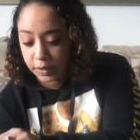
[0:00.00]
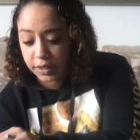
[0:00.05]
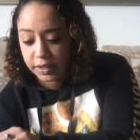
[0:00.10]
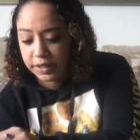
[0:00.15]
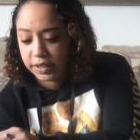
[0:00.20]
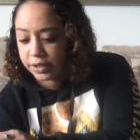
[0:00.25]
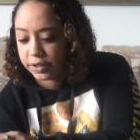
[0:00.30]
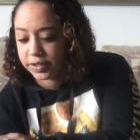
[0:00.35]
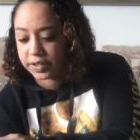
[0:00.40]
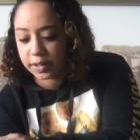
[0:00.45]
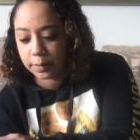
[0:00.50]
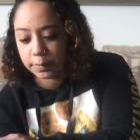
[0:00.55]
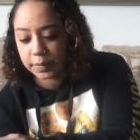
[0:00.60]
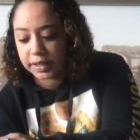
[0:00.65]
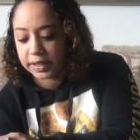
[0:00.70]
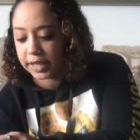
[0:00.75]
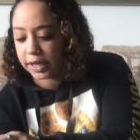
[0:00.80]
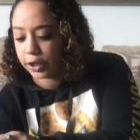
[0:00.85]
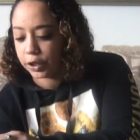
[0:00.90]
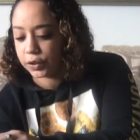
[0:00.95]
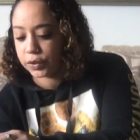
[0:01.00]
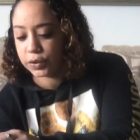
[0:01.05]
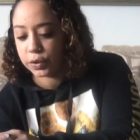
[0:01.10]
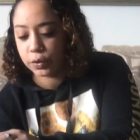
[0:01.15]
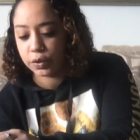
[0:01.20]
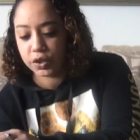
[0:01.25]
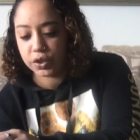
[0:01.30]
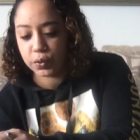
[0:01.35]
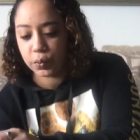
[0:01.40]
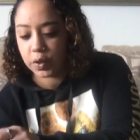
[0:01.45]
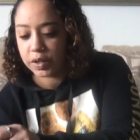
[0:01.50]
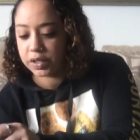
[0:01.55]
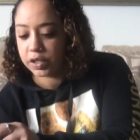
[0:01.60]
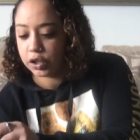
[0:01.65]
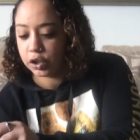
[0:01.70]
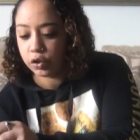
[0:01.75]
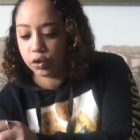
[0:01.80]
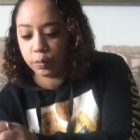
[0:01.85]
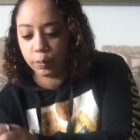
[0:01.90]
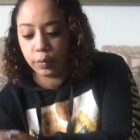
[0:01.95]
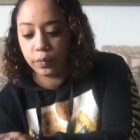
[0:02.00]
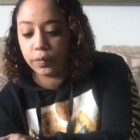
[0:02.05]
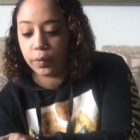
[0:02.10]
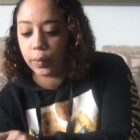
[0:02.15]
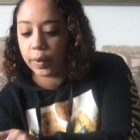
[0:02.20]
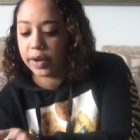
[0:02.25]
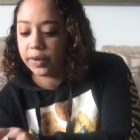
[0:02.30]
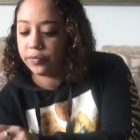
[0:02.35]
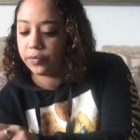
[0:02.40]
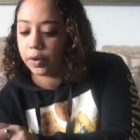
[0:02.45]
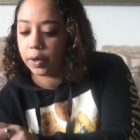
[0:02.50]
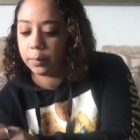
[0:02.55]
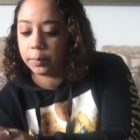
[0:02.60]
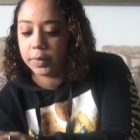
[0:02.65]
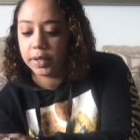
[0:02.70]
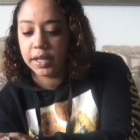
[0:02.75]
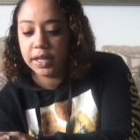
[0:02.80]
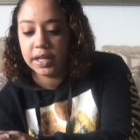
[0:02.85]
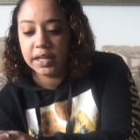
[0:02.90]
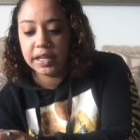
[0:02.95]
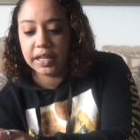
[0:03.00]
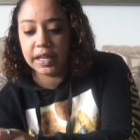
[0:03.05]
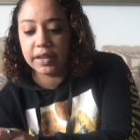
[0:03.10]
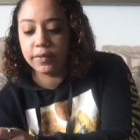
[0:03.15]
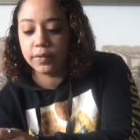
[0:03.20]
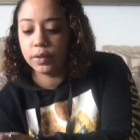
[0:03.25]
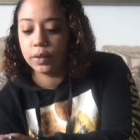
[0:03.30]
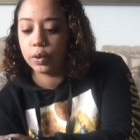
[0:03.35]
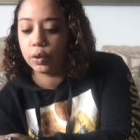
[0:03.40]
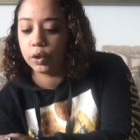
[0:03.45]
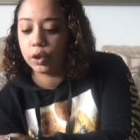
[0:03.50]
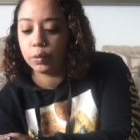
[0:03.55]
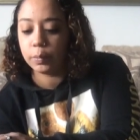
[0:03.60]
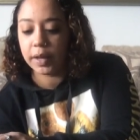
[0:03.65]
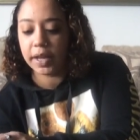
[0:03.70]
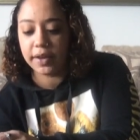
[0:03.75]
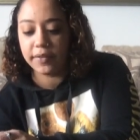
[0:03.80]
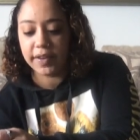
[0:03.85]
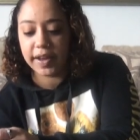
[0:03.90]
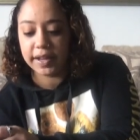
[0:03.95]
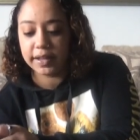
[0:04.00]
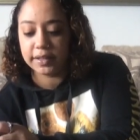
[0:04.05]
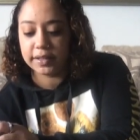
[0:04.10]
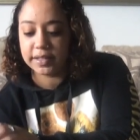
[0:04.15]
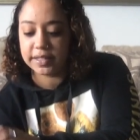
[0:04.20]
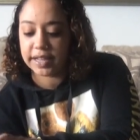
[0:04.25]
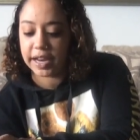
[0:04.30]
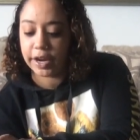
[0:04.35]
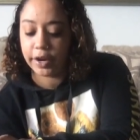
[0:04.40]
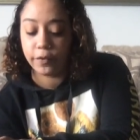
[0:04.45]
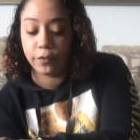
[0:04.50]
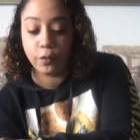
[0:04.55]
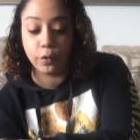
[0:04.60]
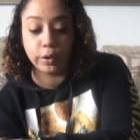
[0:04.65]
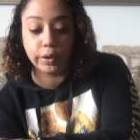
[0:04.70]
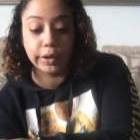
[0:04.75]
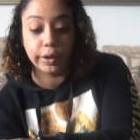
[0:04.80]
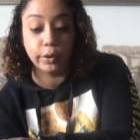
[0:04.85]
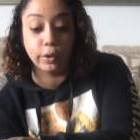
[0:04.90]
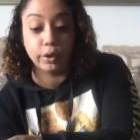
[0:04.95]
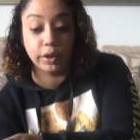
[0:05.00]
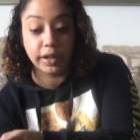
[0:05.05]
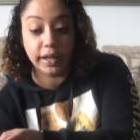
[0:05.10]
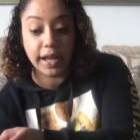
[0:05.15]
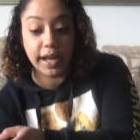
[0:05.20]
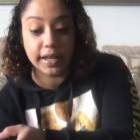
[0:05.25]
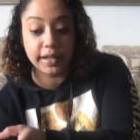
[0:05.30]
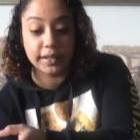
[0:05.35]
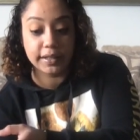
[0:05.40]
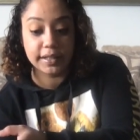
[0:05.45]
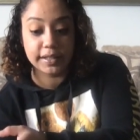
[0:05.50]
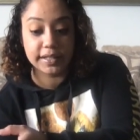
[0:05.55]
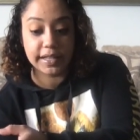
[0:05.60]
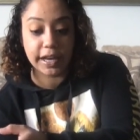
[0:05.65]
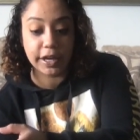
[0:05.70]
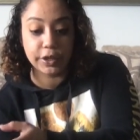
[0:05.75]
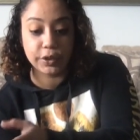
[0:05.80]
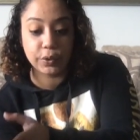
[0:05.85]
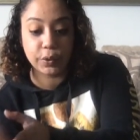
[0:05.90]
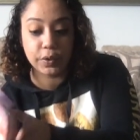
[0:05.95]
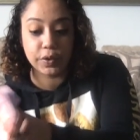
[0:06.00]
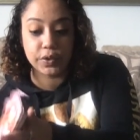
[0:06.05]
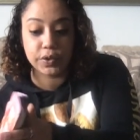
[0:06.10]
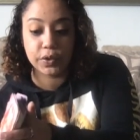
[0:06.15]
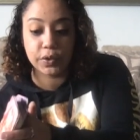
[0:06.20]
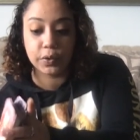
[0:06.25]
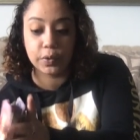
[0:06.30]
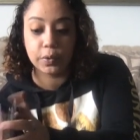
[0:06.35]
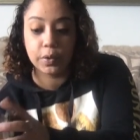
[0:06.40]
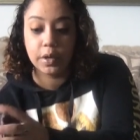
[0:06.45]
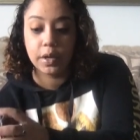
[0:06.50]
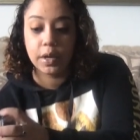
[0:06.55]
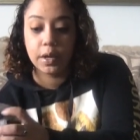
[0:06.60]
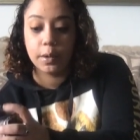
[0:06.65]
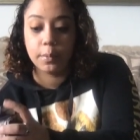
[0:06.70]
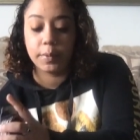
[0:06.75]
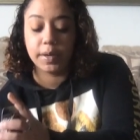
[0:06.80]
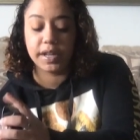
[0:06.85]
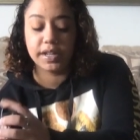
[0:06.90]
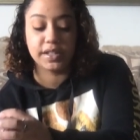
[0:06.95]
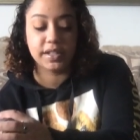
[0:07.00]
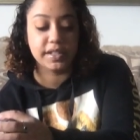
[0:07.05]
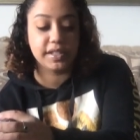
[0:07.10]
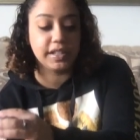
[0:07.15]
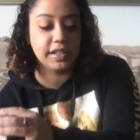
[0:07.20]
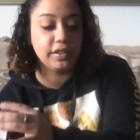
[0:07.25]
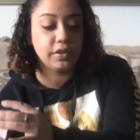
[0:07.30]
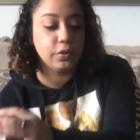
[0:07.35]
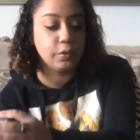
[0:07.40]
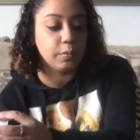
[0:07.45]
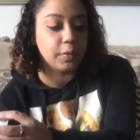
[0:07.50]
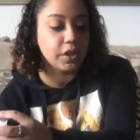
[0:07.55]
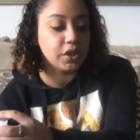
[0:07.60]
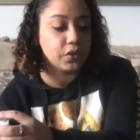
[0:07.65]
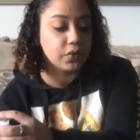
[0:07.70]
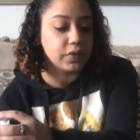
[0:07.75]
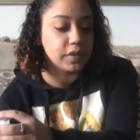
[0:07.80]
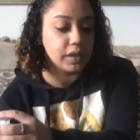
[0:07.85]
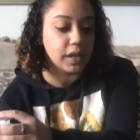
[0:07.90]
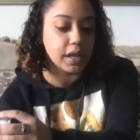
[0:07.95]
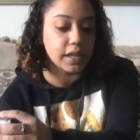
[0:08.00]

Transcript: there's something that your soul just wanted you to move away from, even though you may have had a desire for it, or it had a desire towards you. But I just see too much of an